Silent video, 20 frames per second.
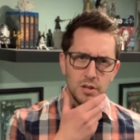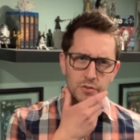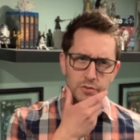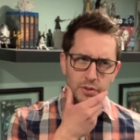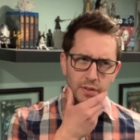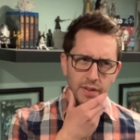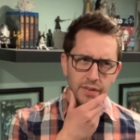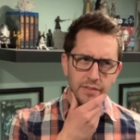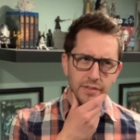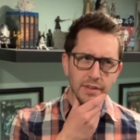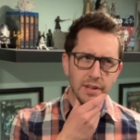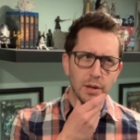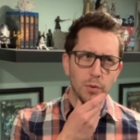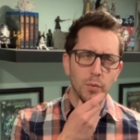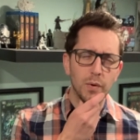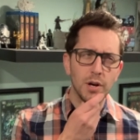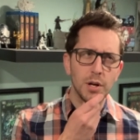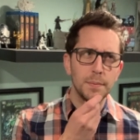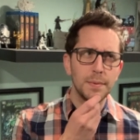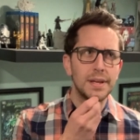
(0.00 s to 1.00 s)
So let's see,
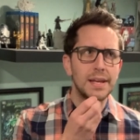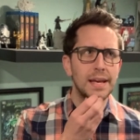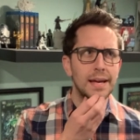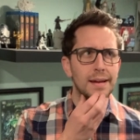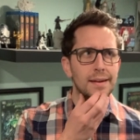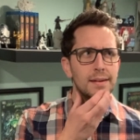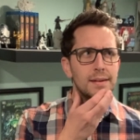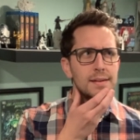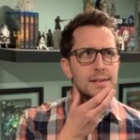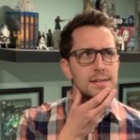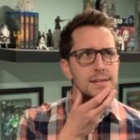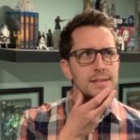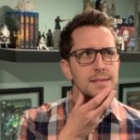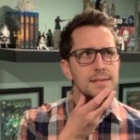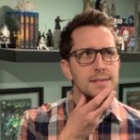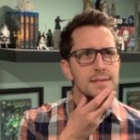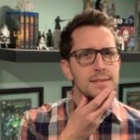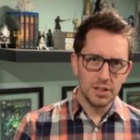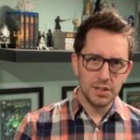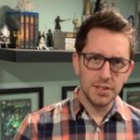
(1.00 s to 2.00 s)
where to begin?
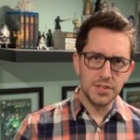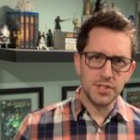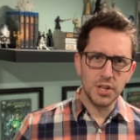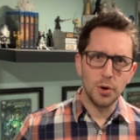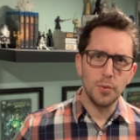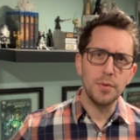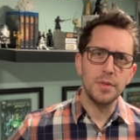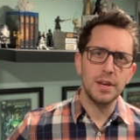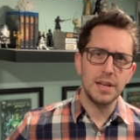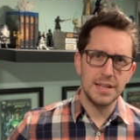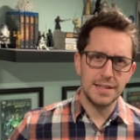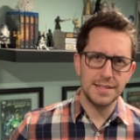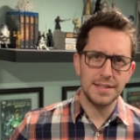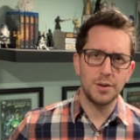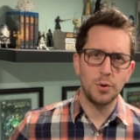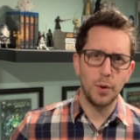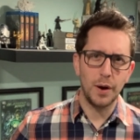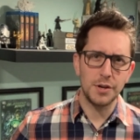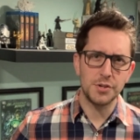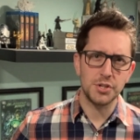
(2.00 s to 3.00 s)
Let's start with an easy
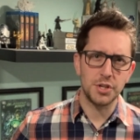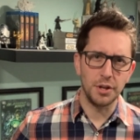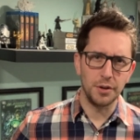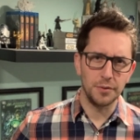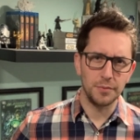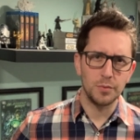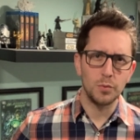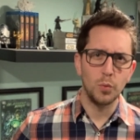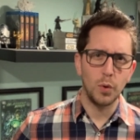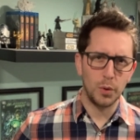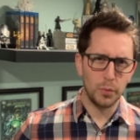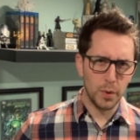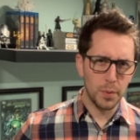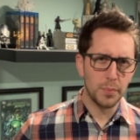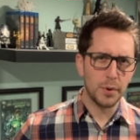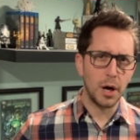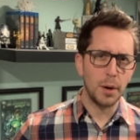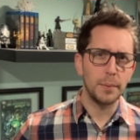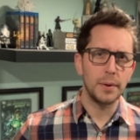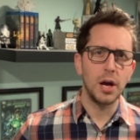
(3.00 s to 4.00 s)
question, one we
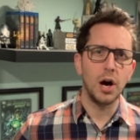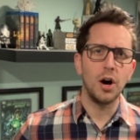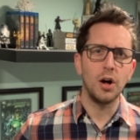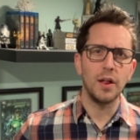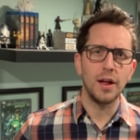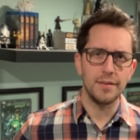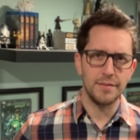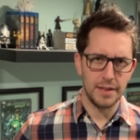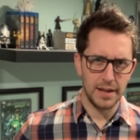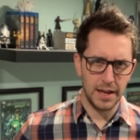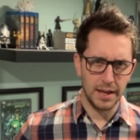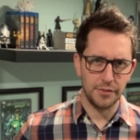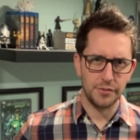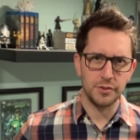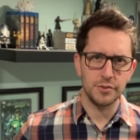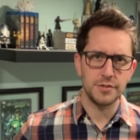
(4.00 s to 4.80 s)
probably all have the answer